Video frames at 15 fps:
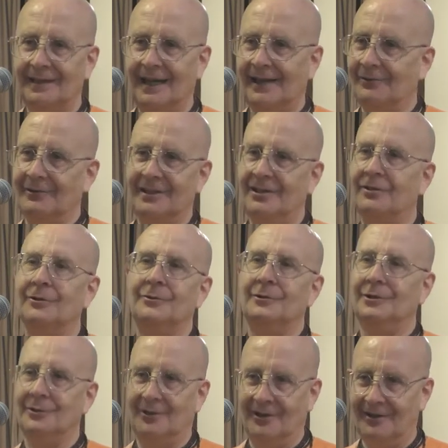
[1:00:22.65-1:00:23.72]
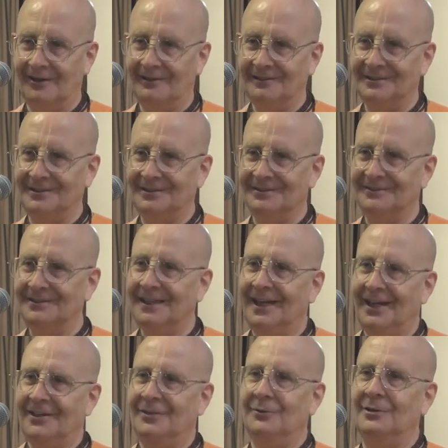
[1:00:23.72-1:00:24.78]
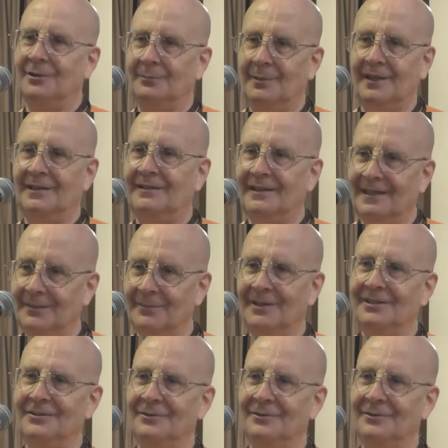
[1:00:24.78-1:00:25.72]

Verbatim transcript: I don't care who you are, You can be a demon,